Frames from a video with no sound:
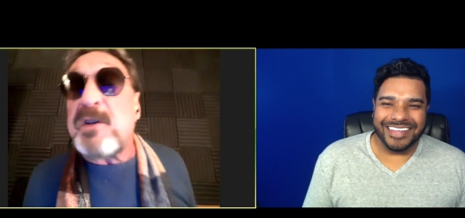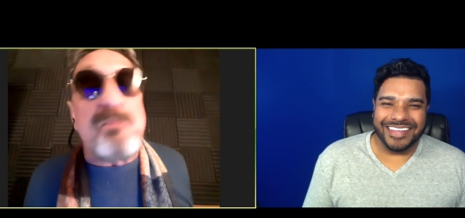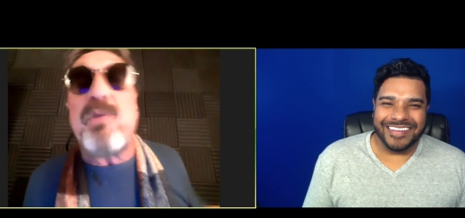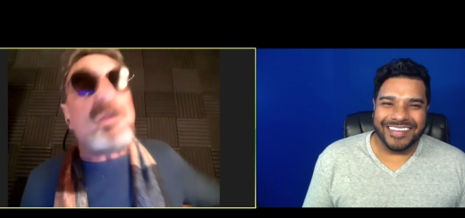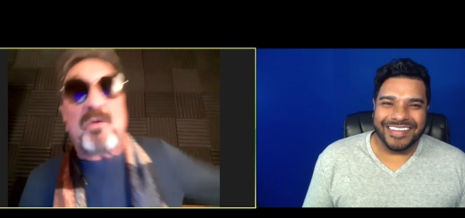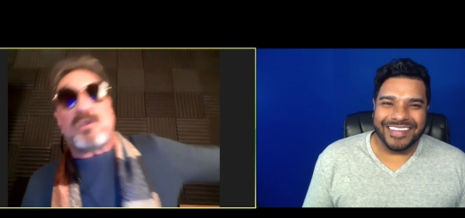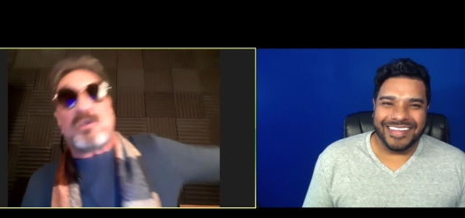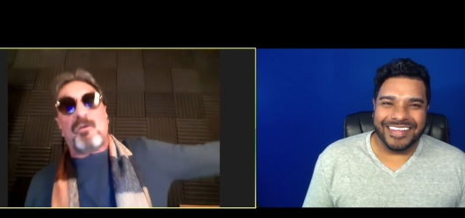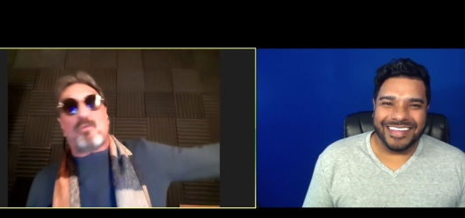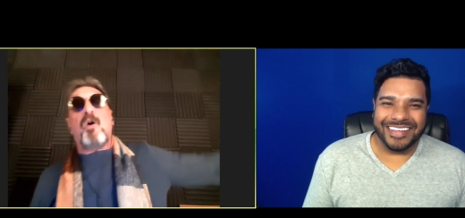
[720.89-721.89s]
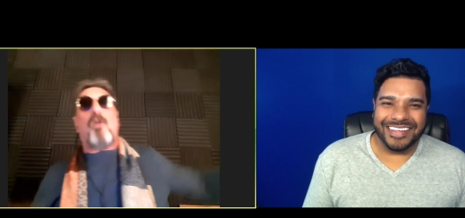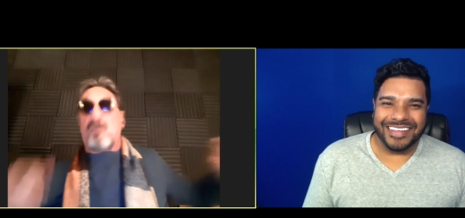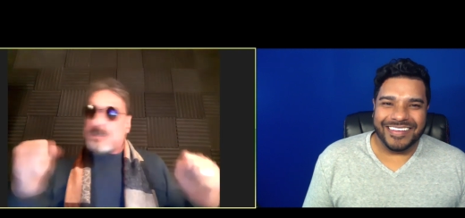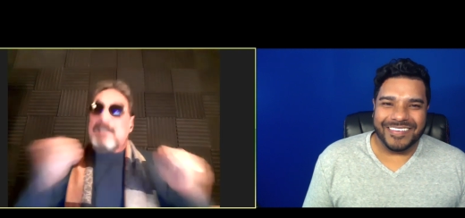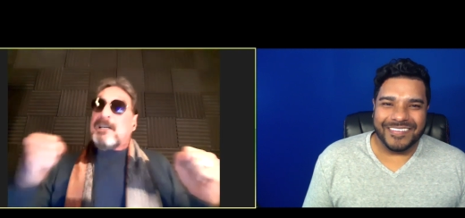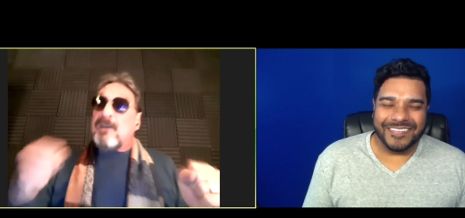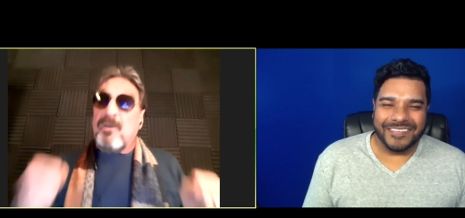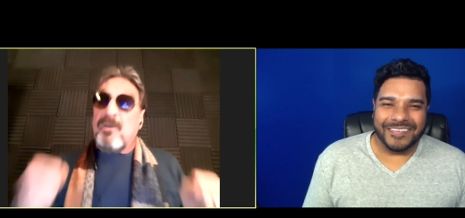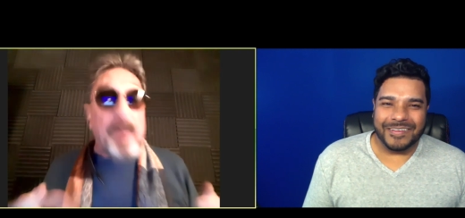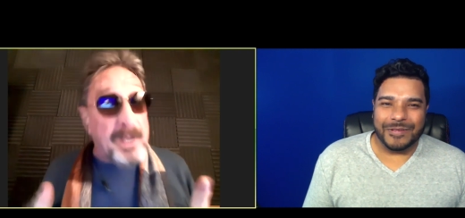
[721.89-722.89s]
Speaker 1: his boogers on the walls. I
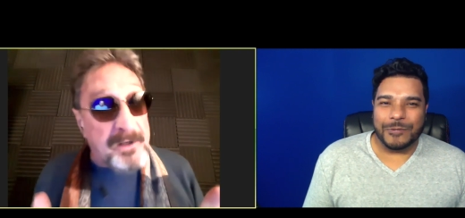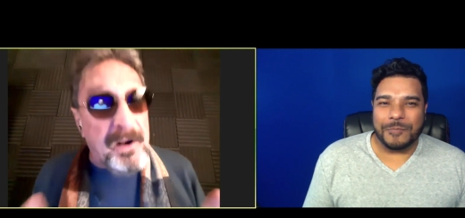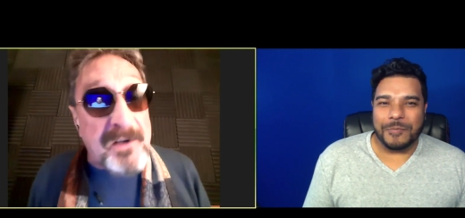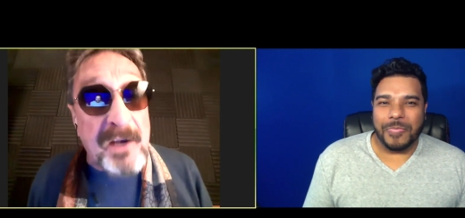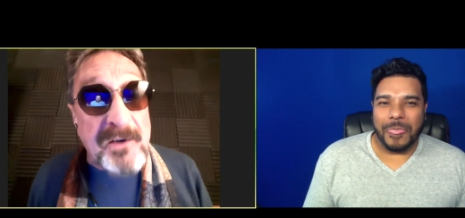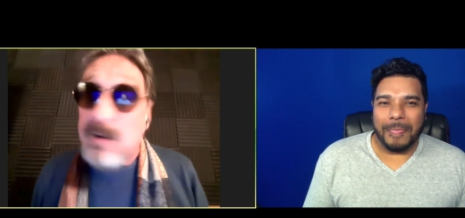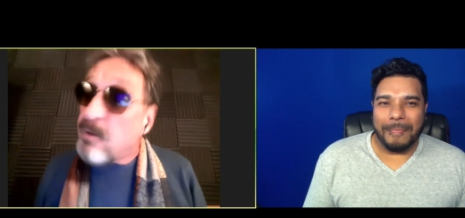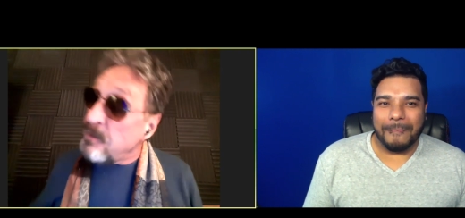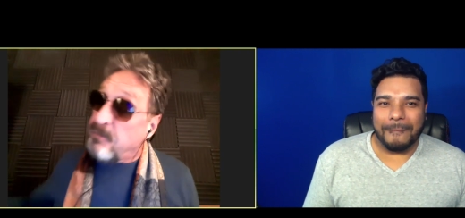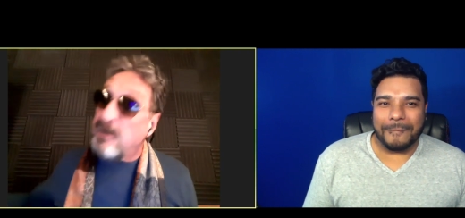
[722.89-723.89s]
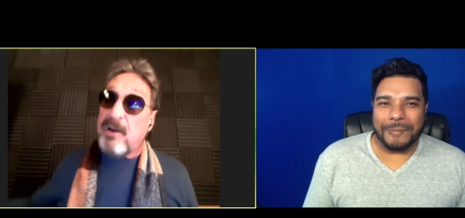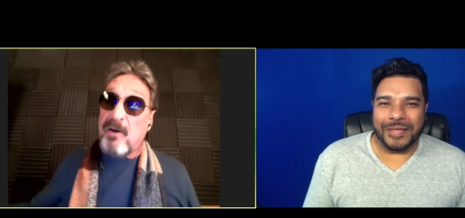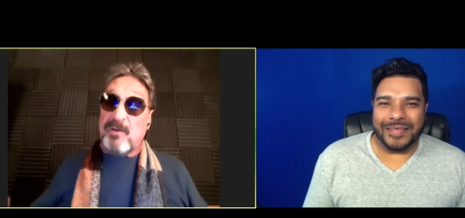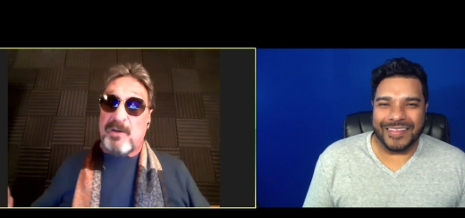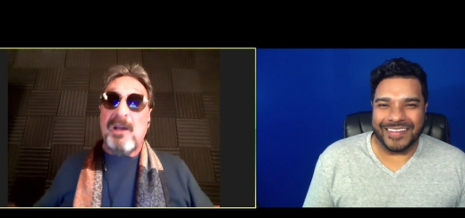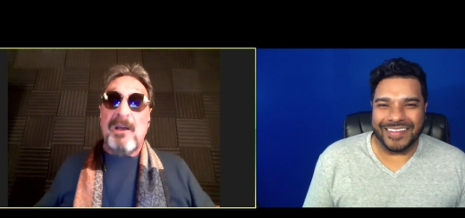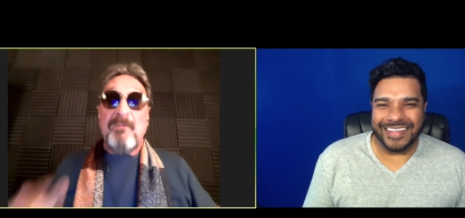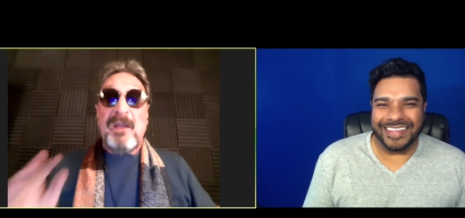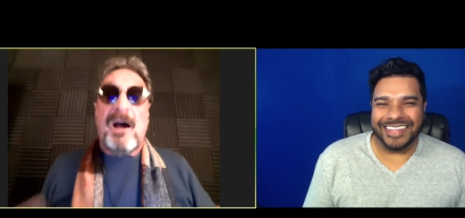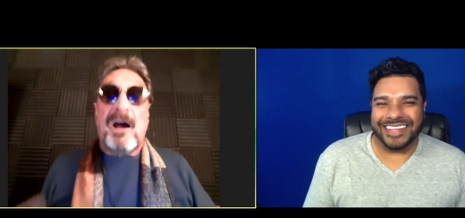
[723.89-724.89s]
don't know, he does that, you know, in videos.
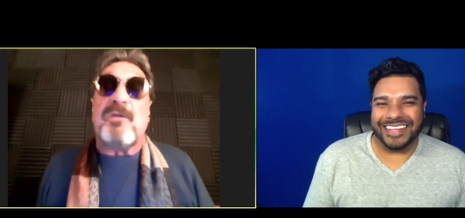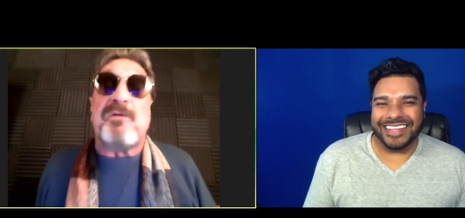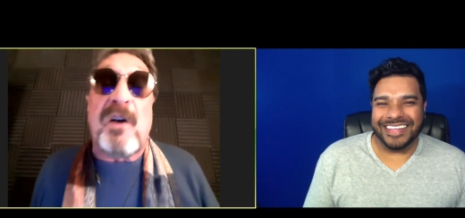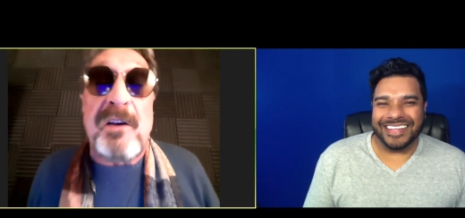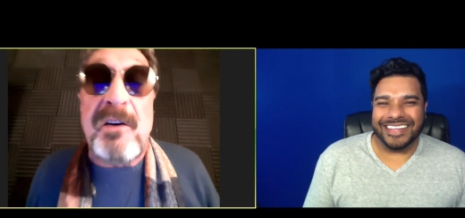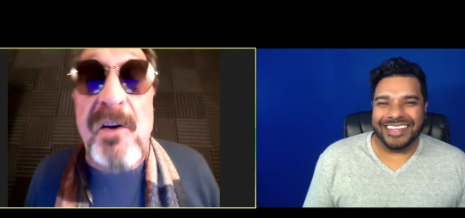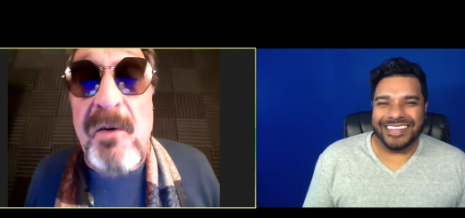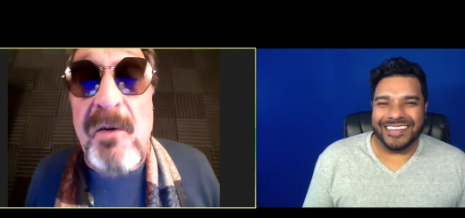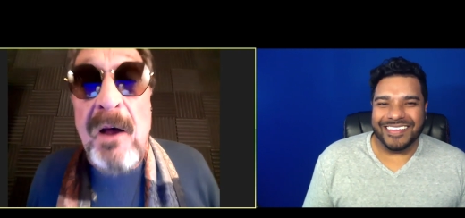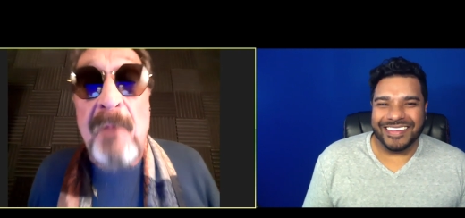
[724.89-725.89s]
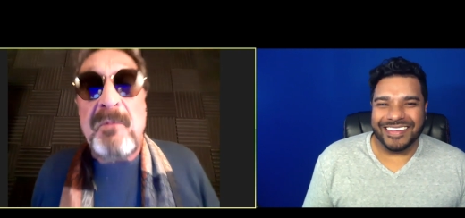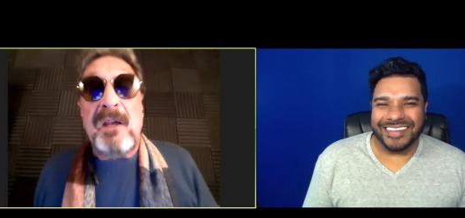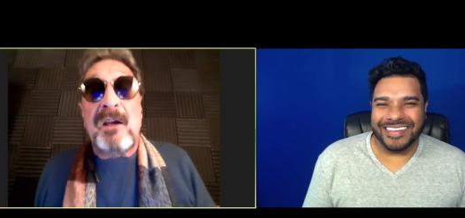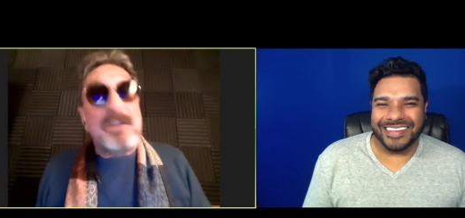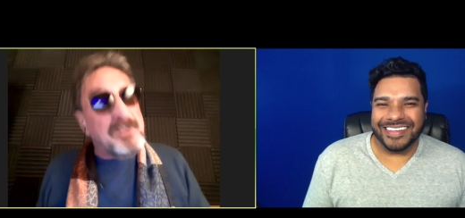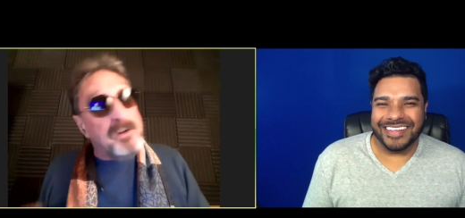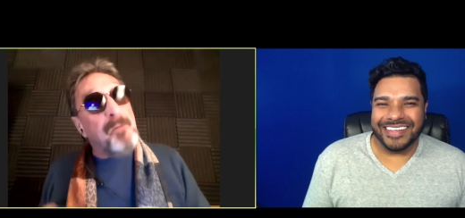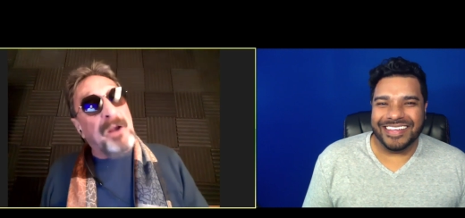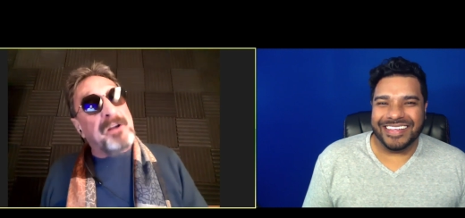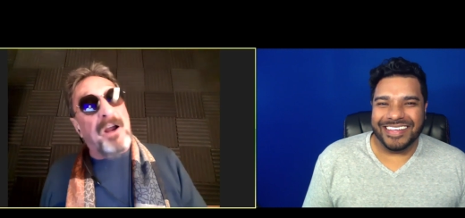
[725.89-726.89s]
I don't fucking know. He's not
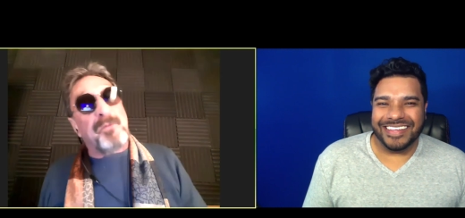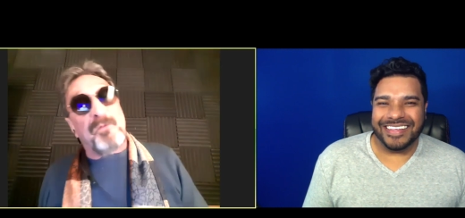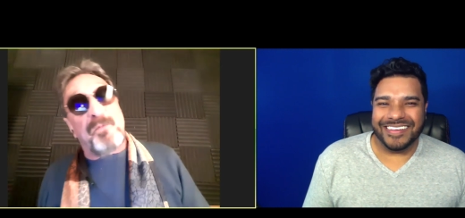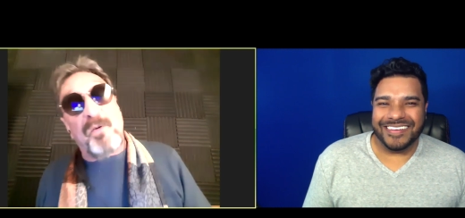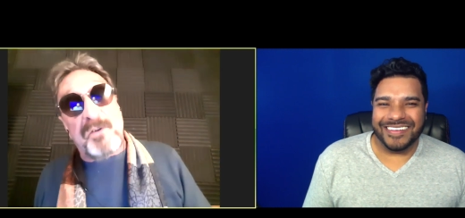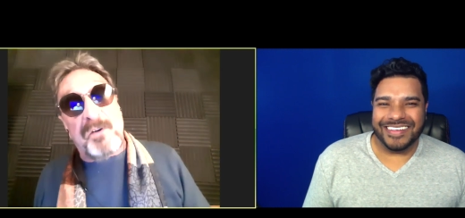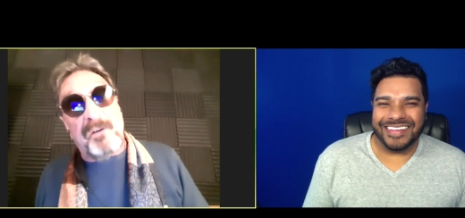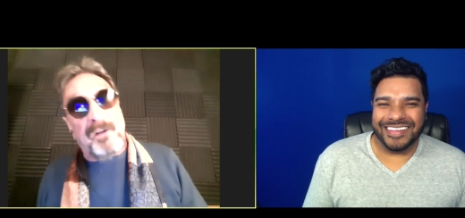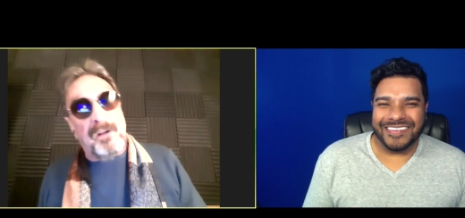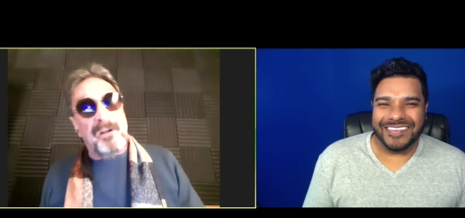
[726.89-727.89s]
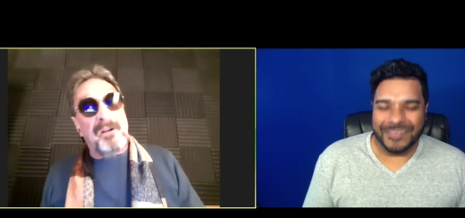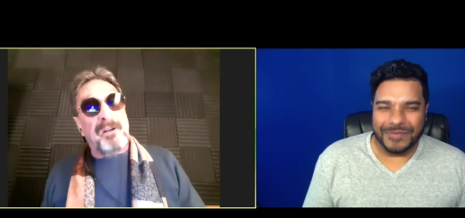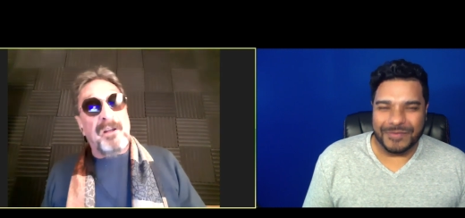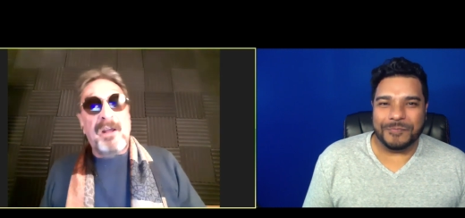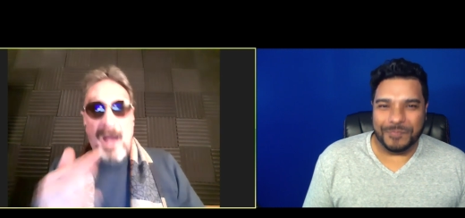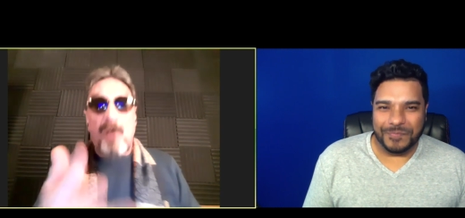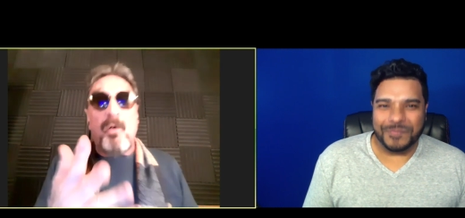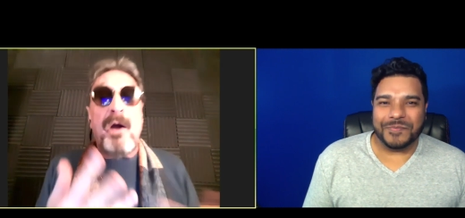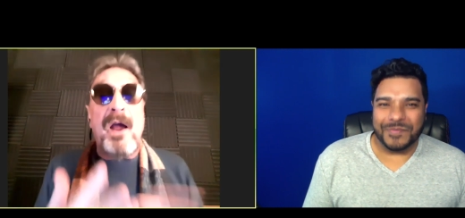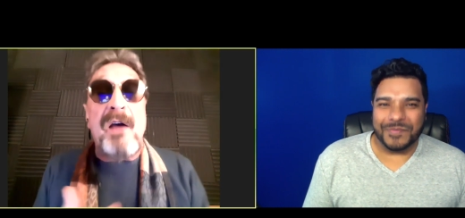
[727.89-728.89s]
my type of person.
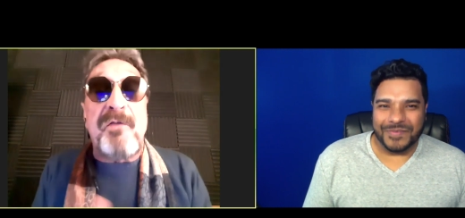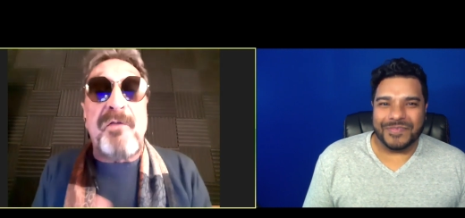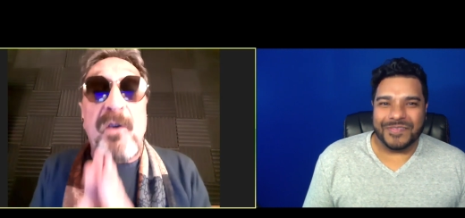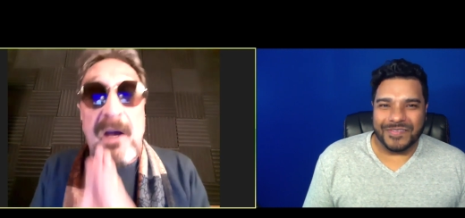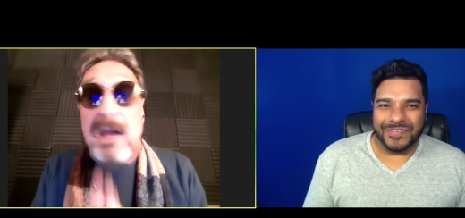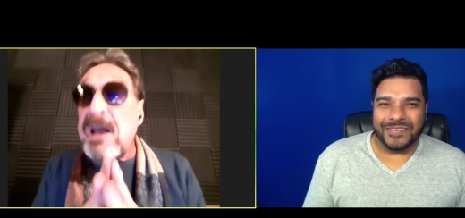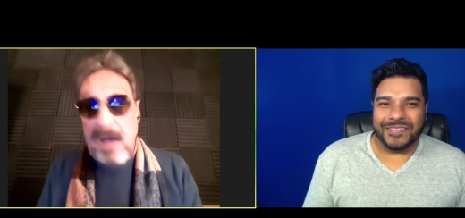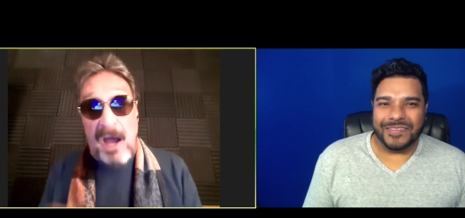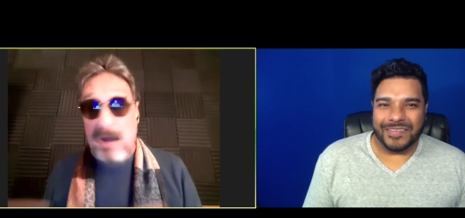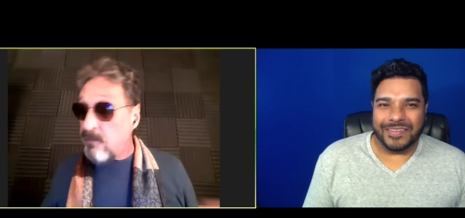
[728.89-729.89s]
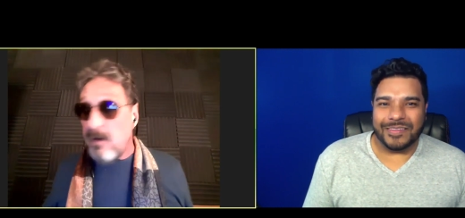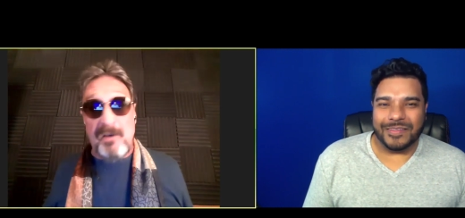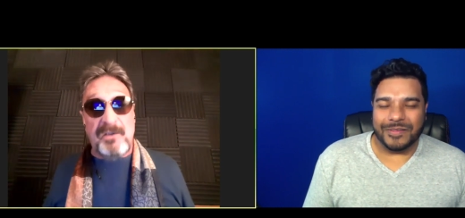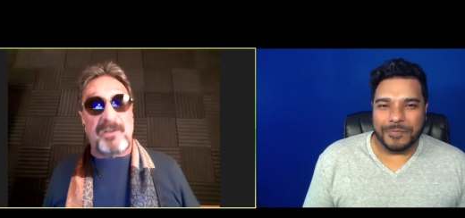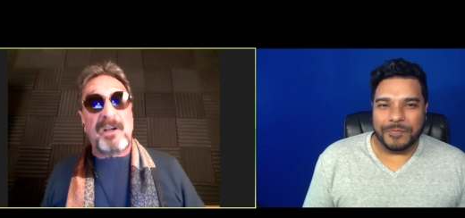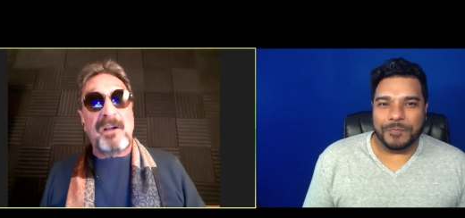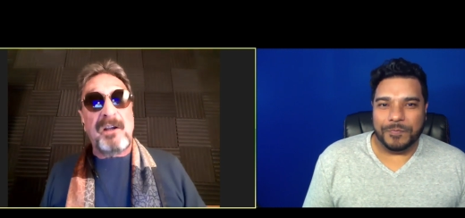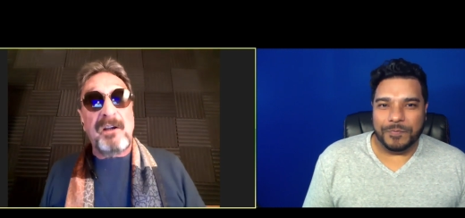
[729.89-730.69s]
However, he gave us